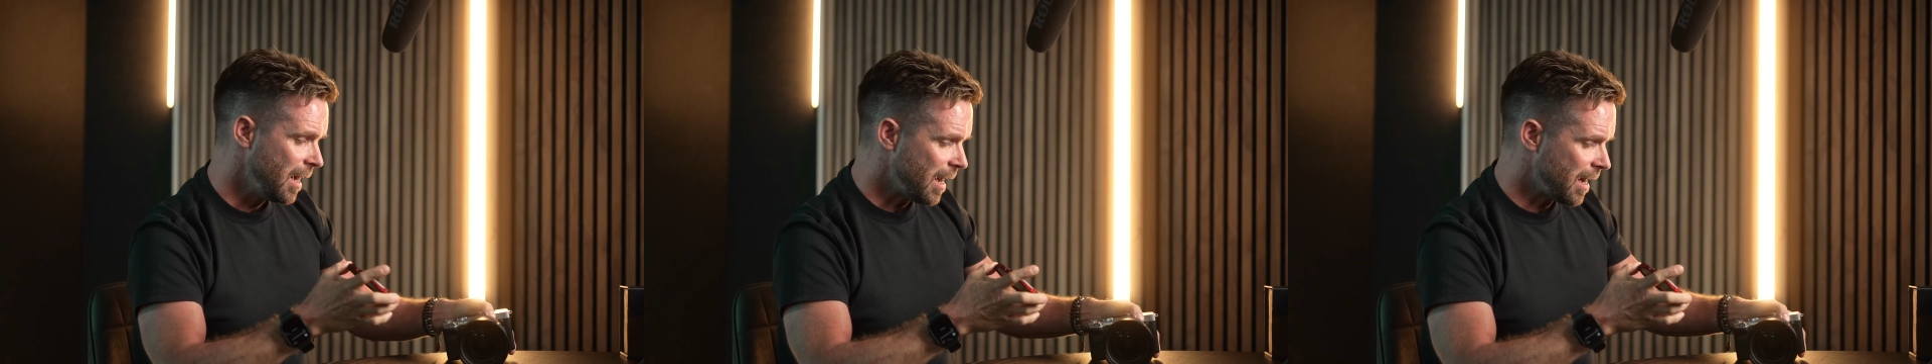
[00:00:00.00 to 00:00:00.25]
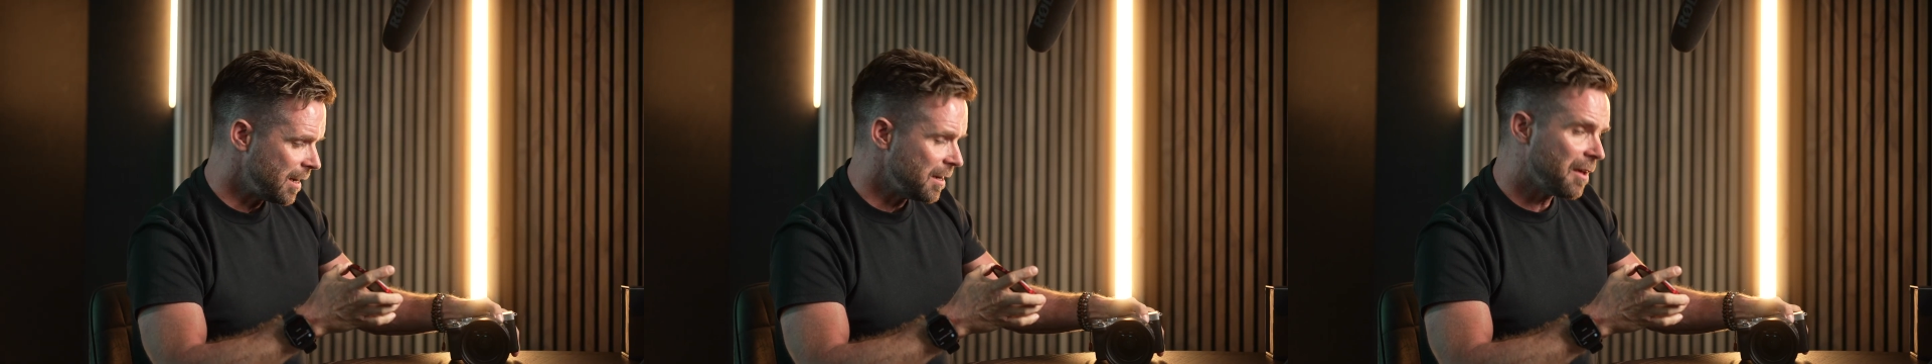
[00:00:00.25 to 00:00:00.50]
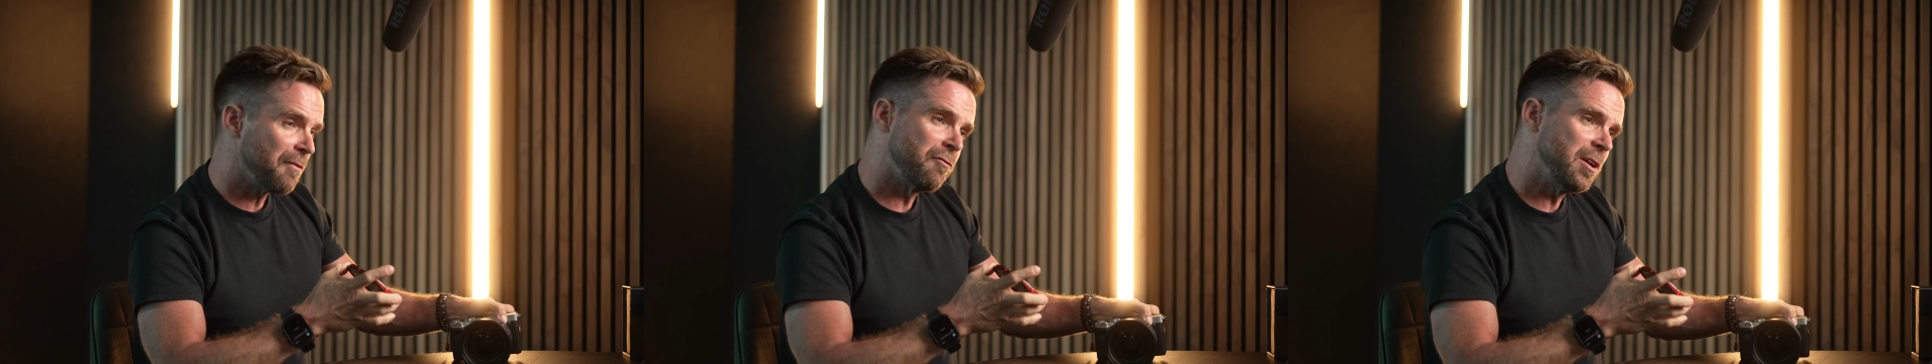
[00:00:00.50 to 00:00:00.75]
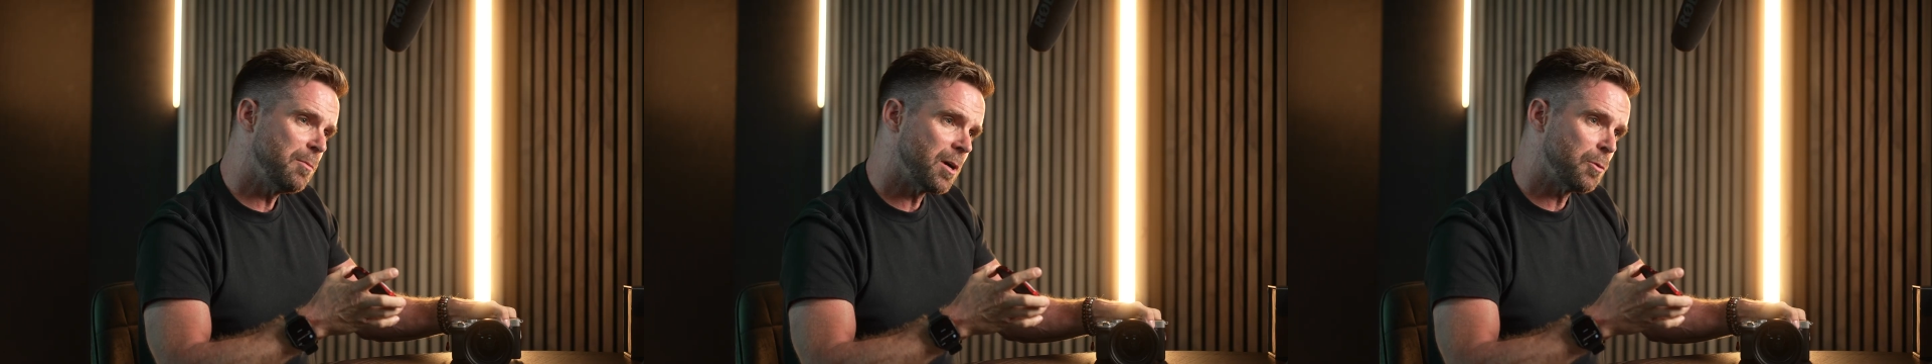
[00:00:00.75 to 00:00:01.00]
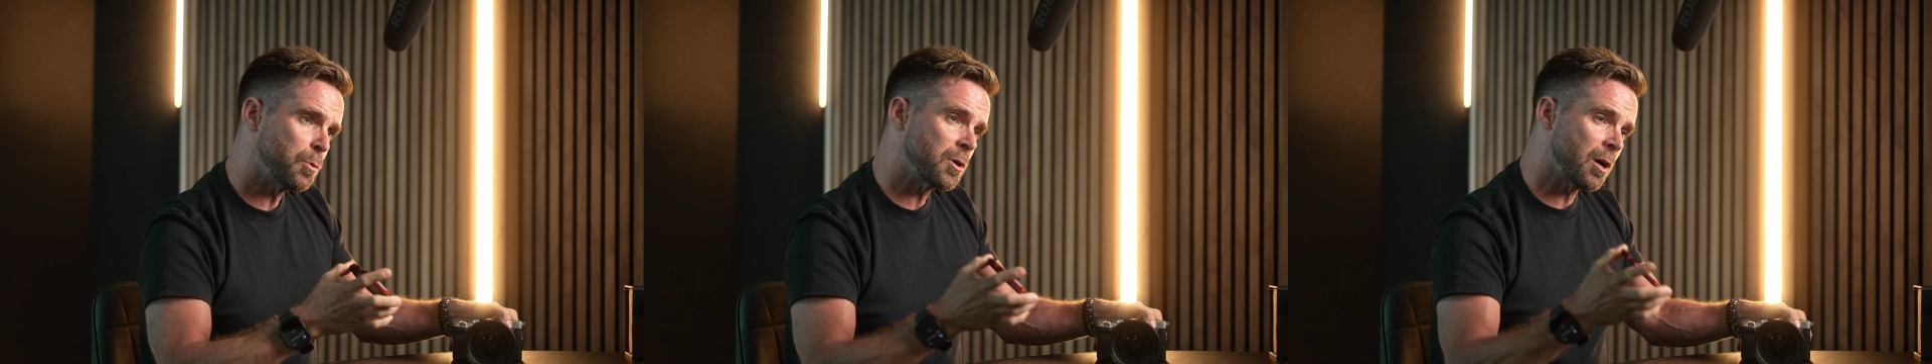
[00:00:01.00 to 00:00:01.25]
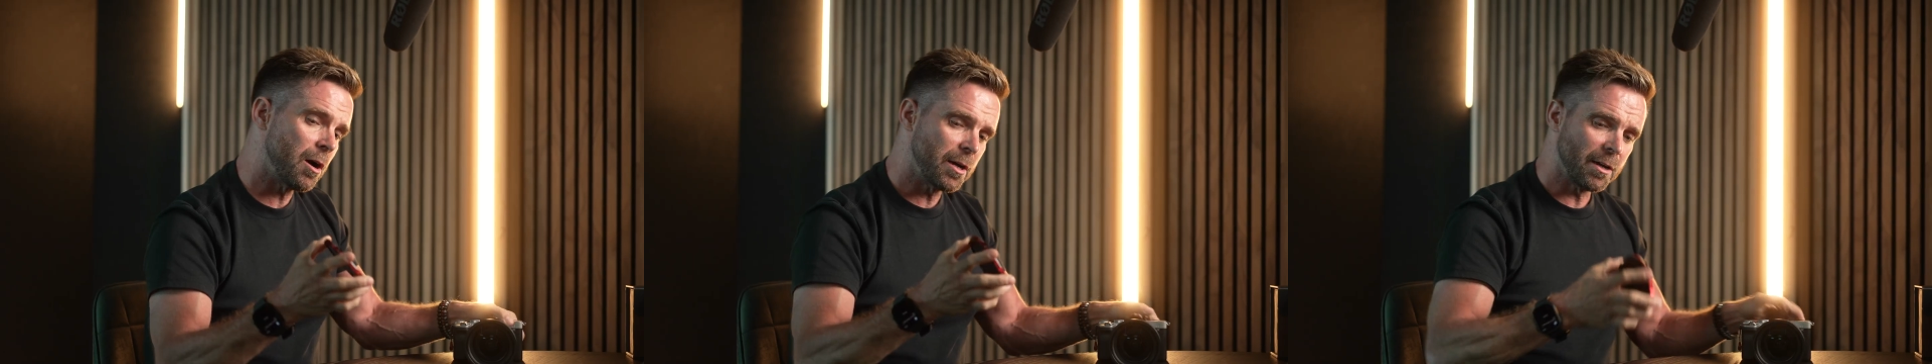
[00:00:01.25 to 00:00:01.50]
and Freewell were
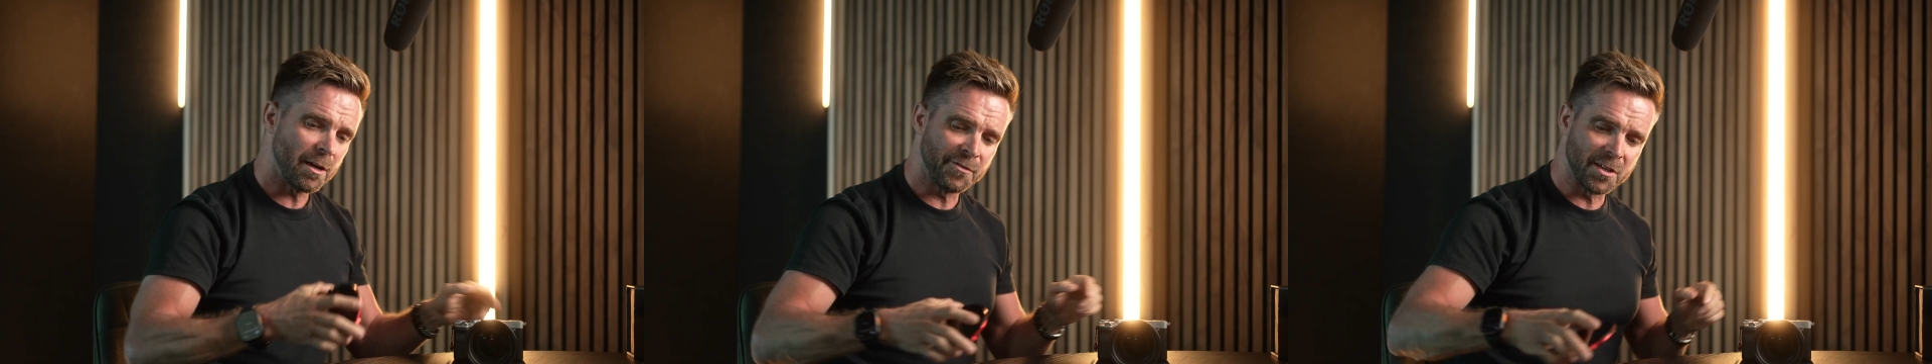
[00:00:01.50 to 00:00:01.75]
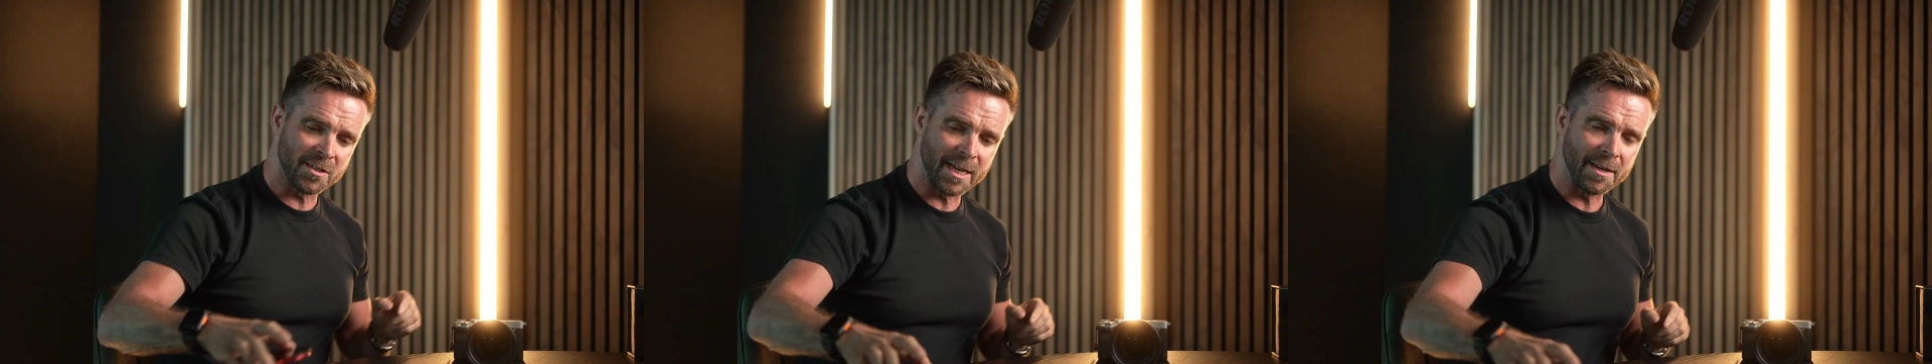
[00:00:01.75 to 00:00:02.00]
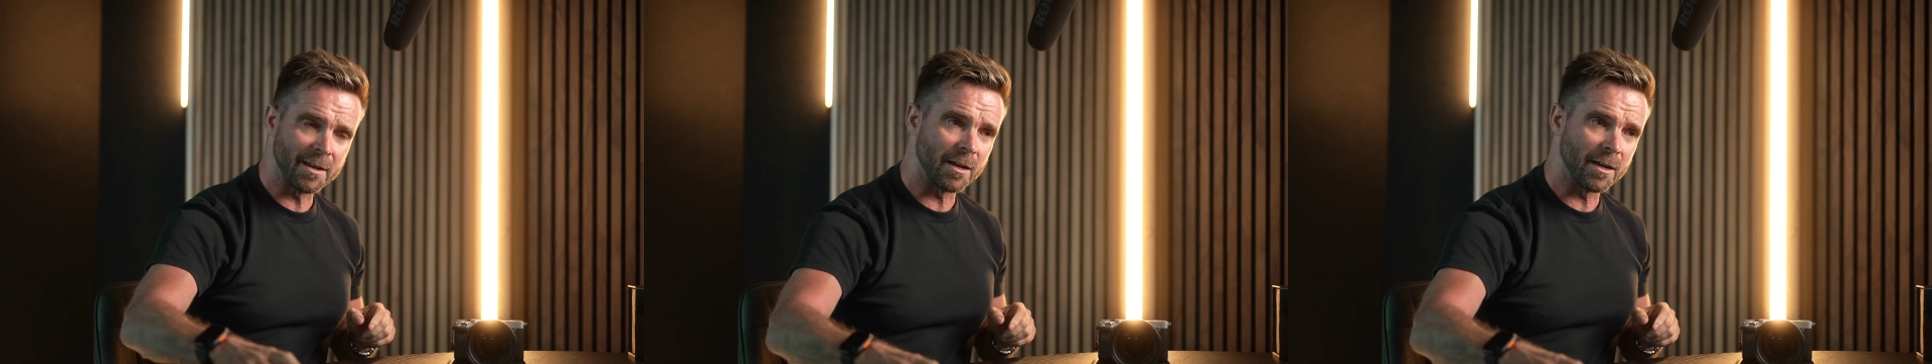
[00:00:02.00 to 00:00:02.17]
kind enough to send